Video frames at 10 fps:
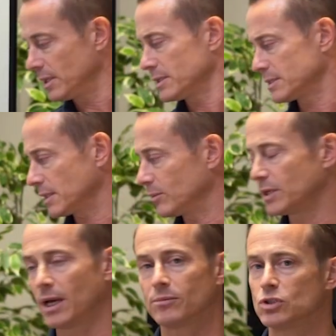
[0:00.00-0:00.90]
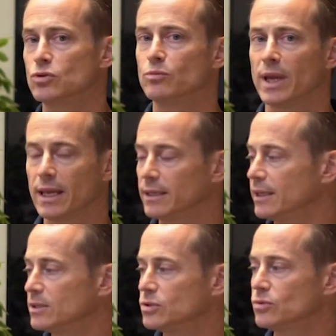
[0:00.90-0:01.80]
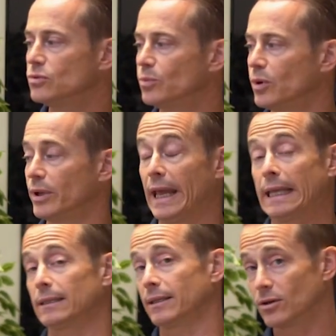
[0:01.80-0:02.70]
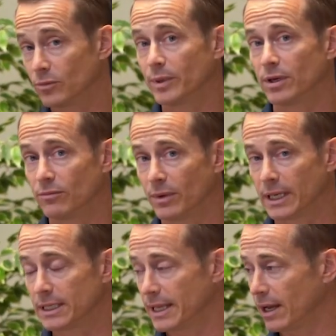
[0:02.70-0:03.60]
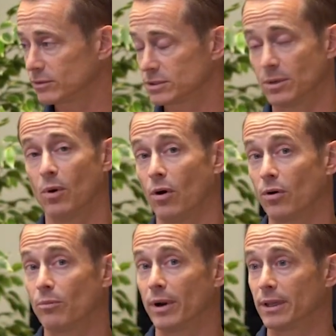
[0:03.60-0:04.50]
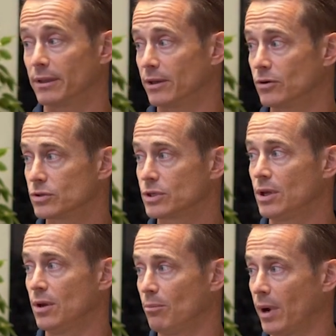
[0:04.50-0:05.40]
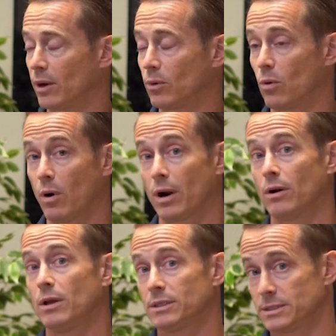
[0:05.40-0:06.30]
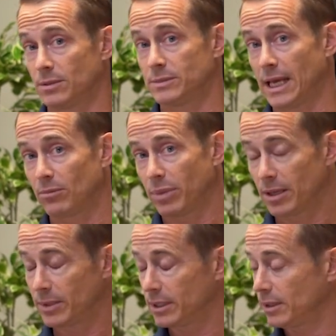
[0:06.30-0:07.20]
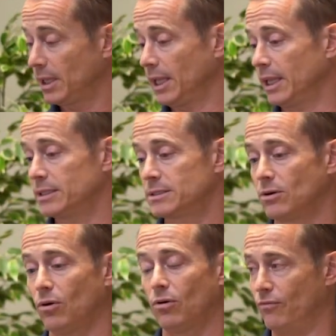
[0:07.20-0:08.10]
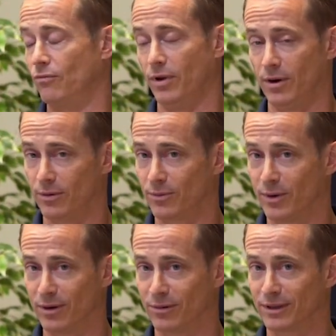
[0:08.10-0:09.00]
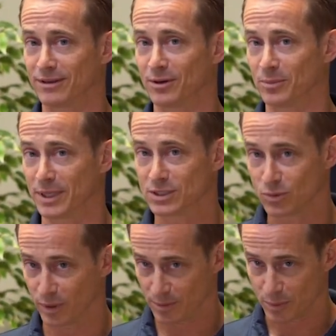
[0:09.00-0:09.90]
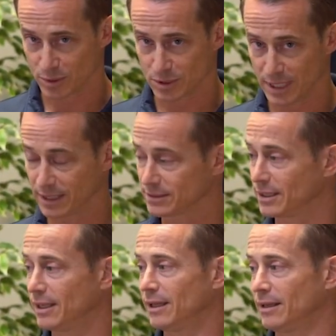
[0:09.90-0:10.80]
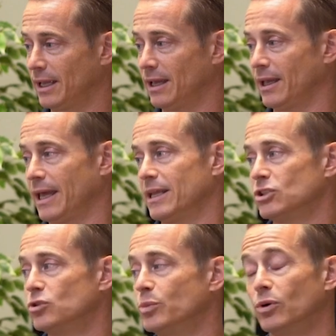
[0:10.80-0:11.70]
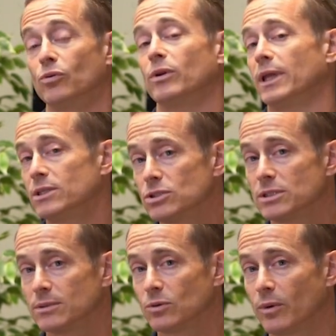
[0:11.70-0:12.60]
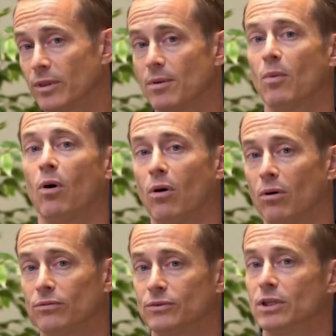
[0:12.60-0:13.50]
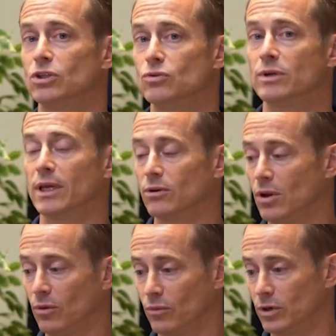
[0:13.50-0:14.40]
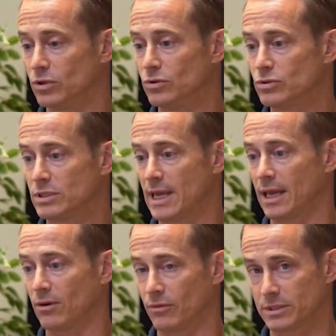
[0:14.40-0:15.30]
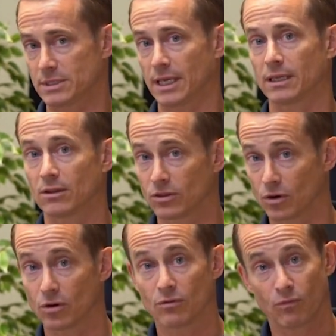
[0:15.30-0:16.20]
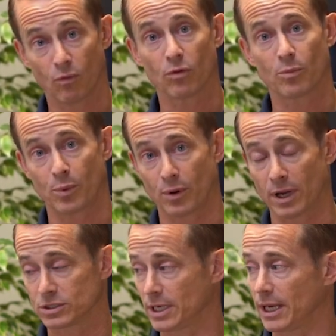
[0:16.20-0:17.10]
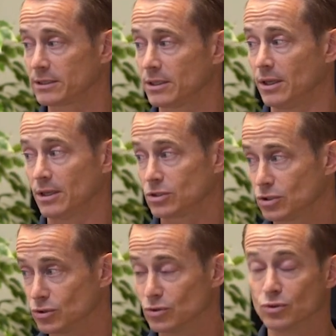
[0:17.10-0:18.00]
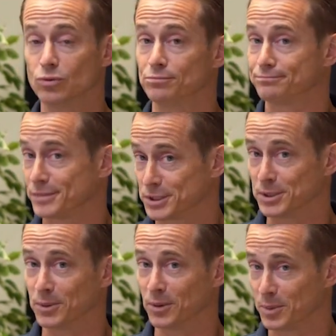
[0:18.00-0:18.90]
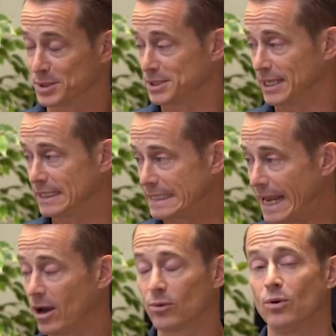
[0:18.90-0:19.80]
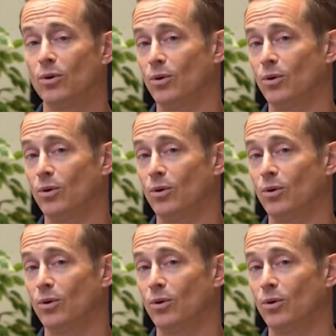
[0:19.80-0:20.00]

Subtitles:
Sometimes you may need to put a little bit of money down. Some hard money lenders might require some down payment. It's very rarely going to be 20%. And as you build relationships with them, often you can reduce that on the second, third, fourth project to 0% down.